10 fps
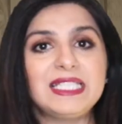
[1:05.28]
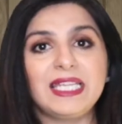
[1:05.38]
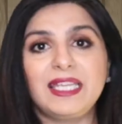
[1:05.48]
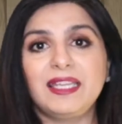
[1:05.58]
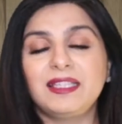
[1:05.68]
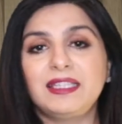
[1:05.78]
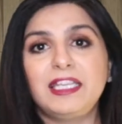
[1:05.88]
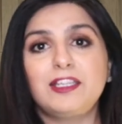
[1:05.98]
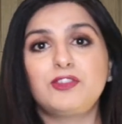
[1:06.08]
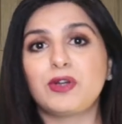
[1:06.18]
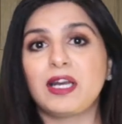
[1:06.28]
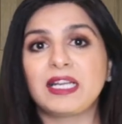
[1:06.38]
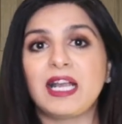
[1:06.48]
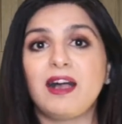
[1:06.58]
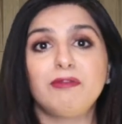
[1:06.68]
taking the
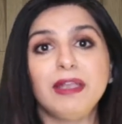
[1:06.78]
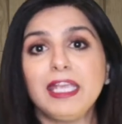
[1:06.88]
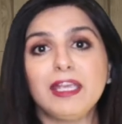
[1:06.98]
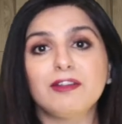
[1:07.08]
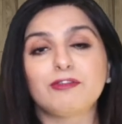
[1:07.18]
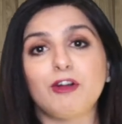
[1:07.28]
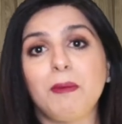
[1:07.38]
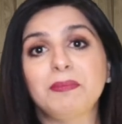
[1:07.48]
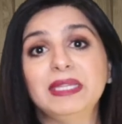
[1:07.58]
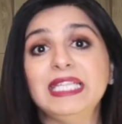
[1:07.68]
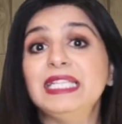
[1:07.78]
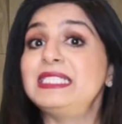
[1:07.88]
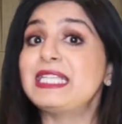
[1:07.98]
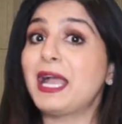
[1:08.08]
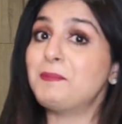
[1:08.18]
drug away from the
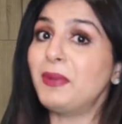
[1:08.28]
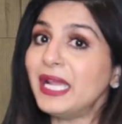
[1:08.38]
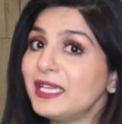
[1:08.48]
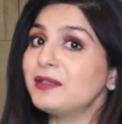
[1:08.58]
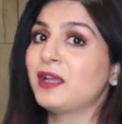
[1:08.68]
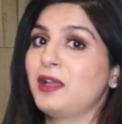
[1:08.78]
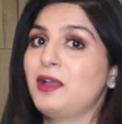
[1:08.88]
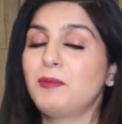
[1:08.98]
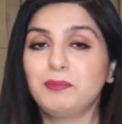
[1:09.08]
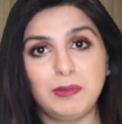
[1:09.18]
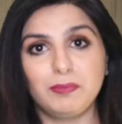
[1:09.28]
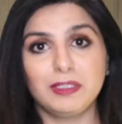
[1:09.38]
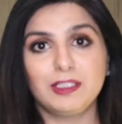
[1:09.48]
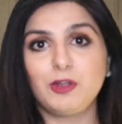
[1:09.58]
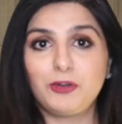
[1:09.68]
diabetic
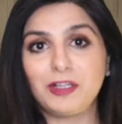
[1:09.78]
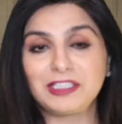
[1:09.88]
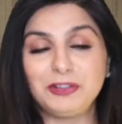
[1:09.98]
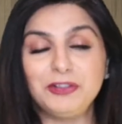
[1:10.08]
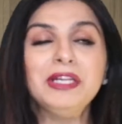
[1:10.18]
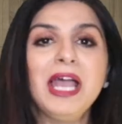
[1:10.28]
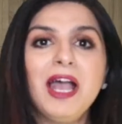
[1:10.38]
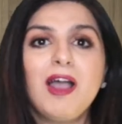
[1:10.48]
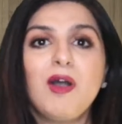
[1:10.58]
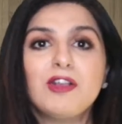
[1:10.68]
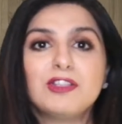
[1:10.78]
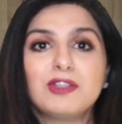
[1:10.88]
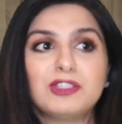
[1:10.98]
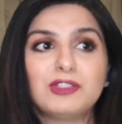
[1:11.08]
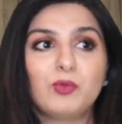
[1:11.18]
people, quote unquote,
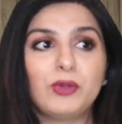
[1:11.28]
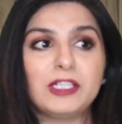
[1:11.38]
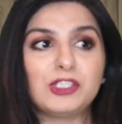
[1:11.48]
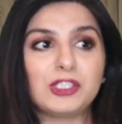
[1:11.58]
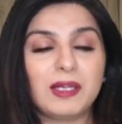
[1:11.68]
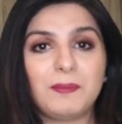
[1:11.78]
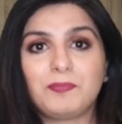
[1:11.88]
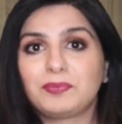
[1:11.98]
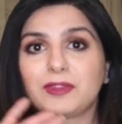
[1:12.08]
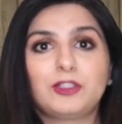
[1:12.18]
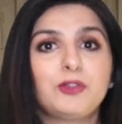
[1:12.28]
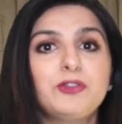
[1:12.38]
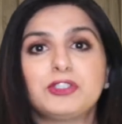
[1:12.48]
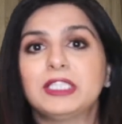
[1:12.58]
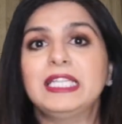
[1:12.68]
which
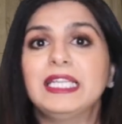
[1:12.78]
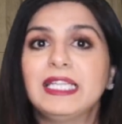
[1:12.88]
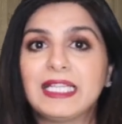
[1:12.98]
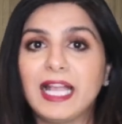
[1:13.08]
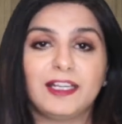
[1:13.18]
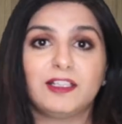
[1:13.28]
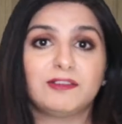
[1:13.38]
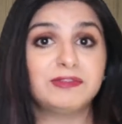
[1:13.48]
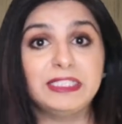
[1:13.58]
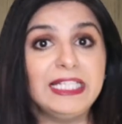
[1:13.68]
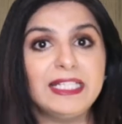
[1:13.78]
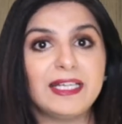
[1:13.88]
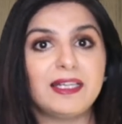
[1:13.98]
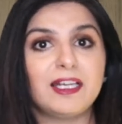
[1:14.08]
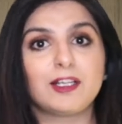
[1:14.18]
crucially kind of
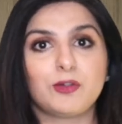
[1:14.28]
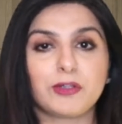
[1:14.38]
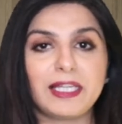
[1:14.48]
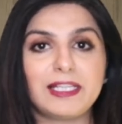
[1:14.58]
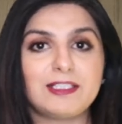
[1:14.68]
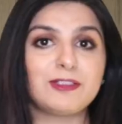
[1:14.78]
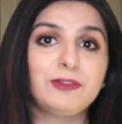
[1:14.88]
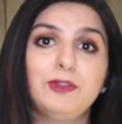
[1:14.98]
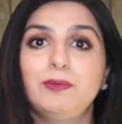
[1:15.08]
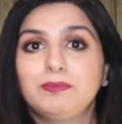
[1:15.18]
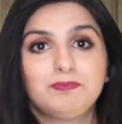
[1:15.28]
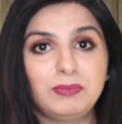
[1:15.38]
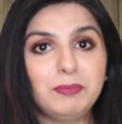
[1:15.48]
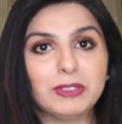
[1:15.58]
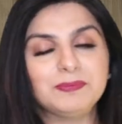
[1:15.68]
needed according to
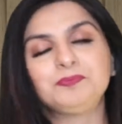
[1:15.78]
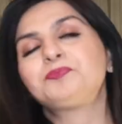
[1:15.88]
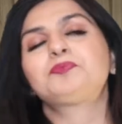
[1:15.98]
people.